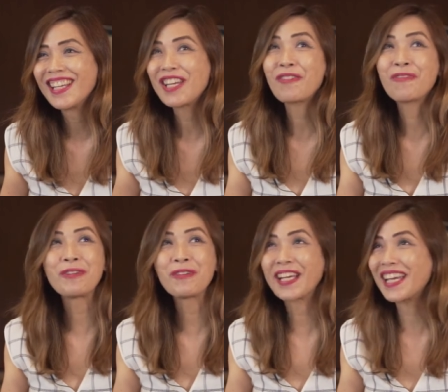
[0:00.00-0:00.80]
if
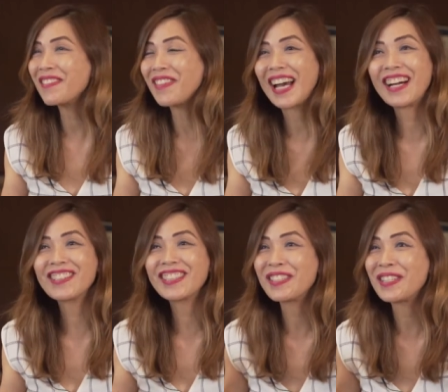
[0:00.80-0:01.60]
you came
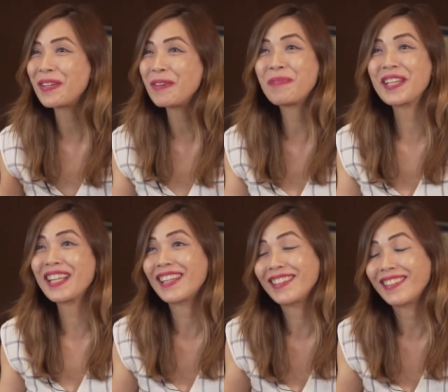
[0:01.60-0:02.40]
out in the open
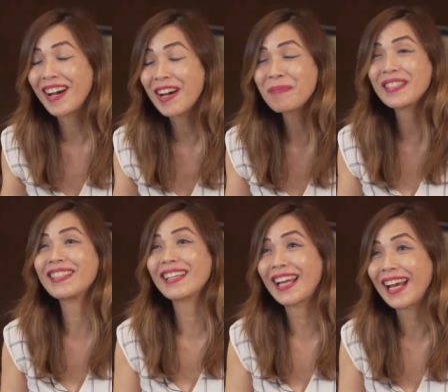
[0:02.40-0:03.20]
and
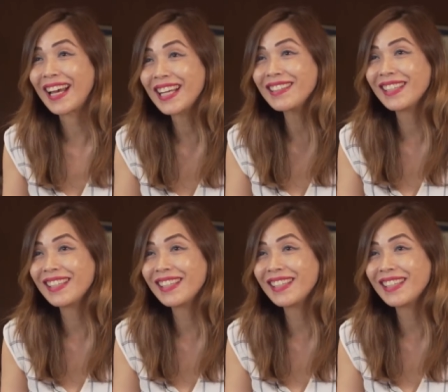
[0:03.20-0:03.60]
adopted a cat?